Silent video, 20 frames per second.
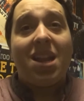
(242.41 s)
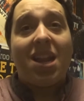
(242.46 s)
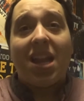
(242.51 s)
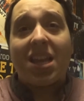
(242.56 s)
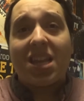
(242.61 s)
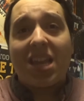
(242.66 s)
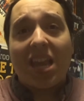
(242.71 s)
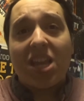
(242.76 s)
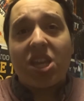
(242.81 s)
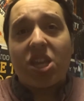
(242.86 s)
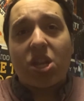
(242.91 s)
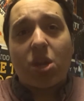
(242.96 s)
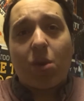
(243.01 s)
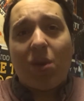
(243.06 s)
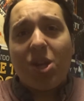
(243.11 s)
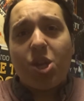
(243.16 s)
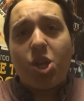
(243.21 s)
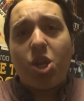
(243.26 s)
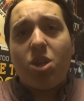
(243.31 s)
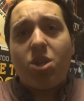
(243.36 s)
let's get into the
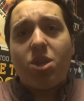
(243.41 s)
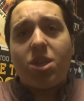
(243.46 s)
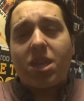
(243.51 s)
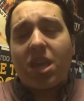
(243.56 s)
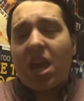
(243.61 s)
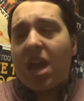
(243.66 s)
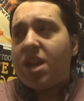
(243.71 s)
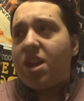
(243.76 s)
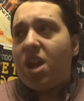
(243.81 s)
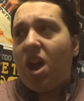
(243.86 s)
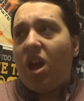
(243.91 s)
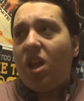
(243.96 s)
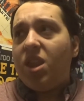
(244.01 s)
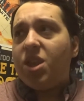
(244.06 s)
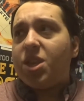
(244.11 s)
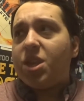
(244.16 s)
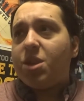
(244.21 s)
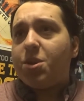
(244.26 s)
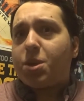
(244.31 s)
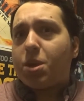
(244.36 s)
questions and
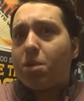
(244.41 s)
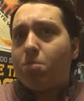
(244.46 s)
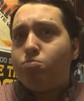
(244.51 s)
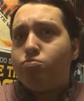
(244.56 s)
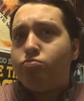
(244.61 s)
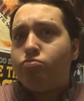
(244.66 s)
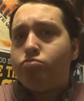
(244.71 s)
answers.